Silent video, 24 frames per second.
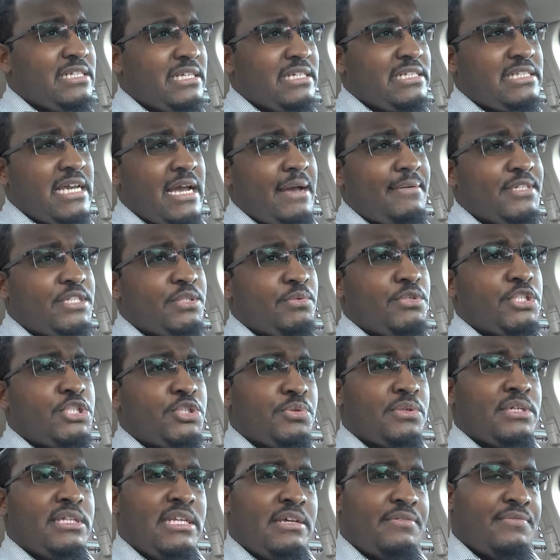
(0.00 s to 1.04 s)
to the times in
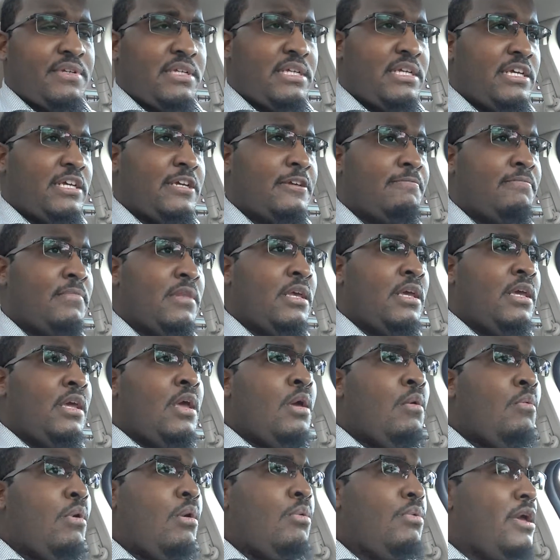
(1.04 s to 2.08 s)
which we're living in.
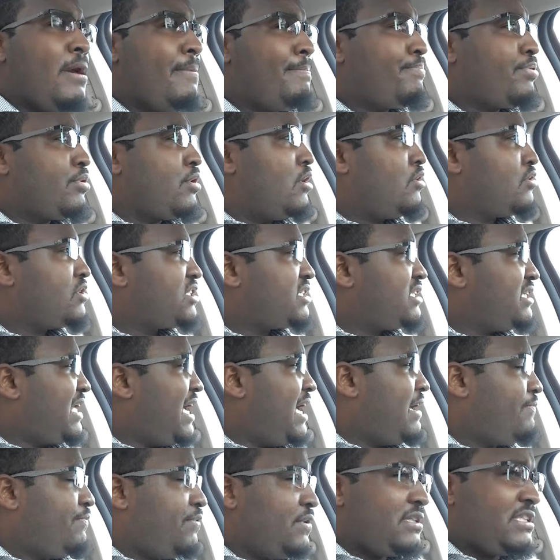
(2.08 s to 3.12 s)
When we approach
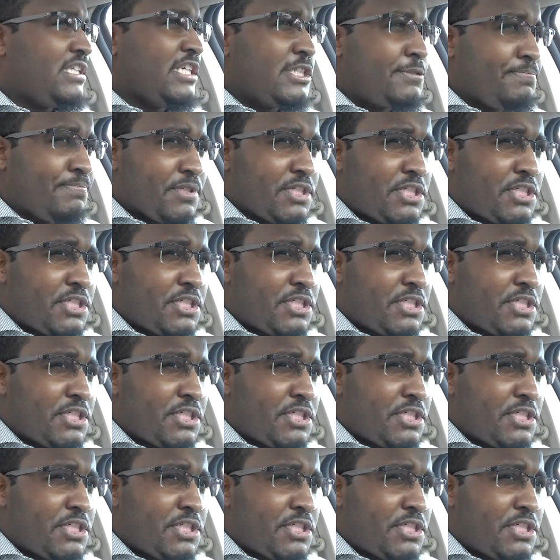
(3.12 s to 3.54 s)
life with this